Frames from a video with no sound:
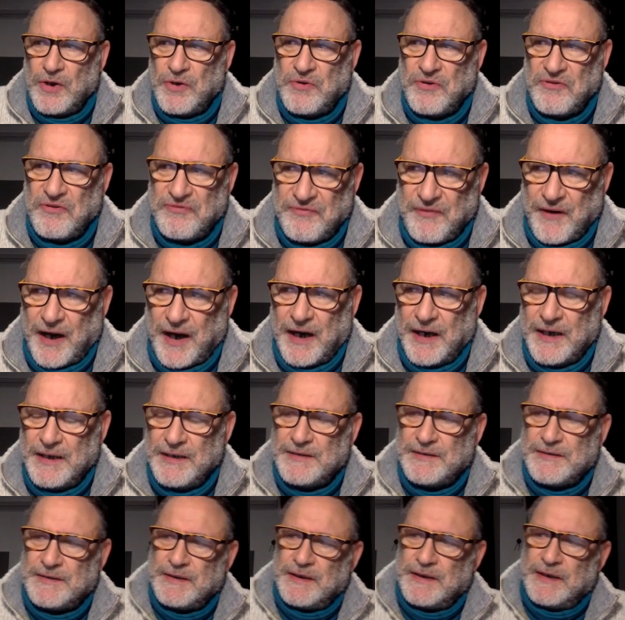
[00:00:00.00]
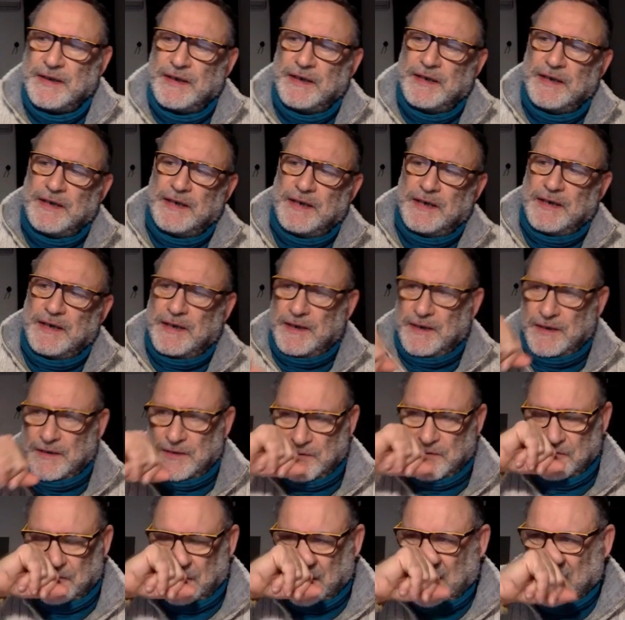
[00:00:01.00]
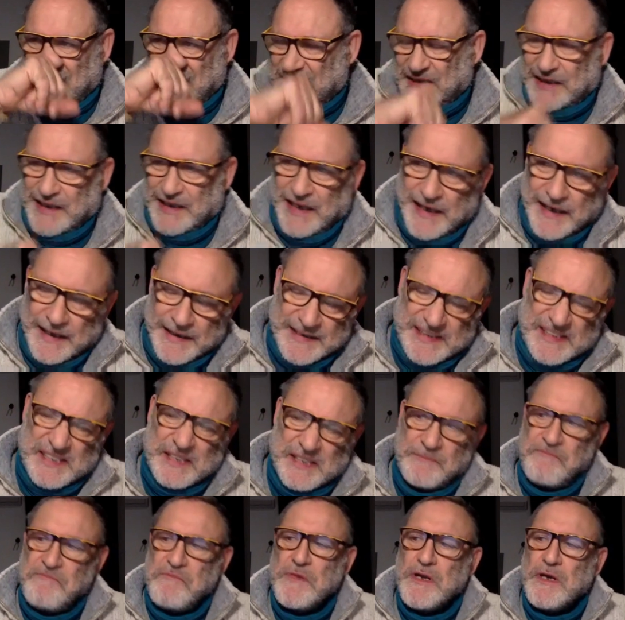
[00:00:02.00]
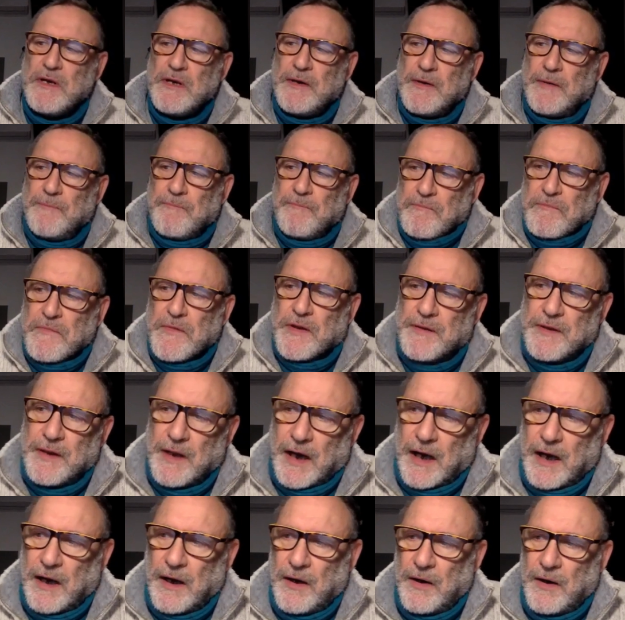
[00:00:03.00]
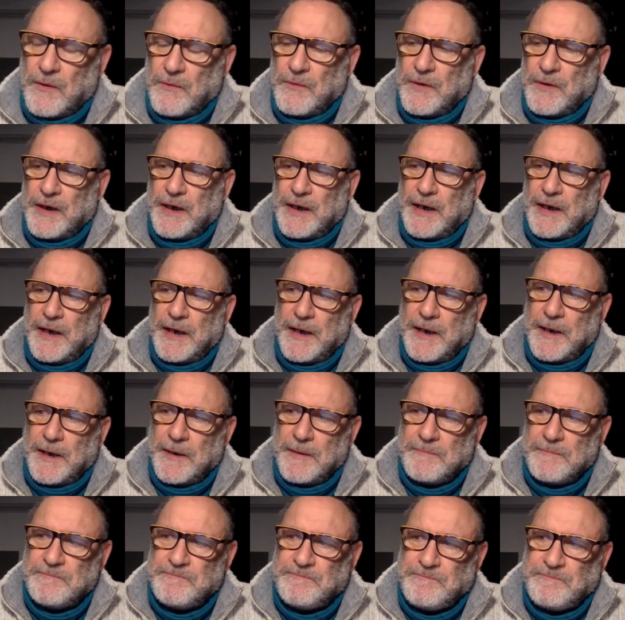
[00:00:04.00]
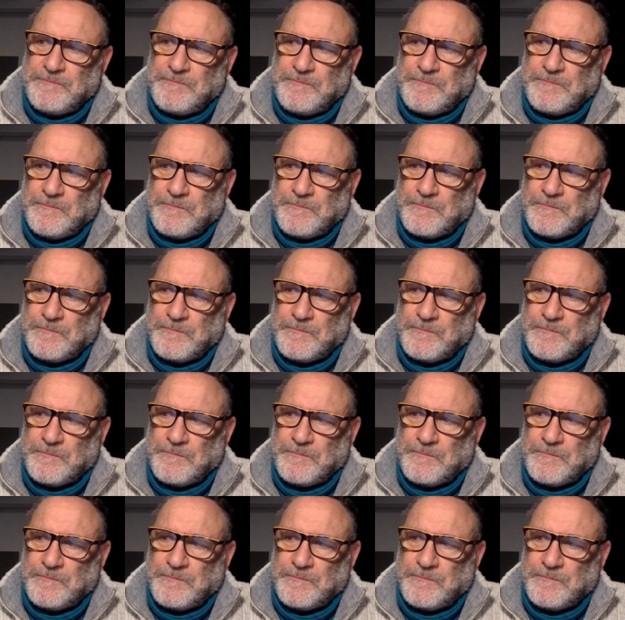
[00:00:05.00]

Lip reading: to fight the case. Now, it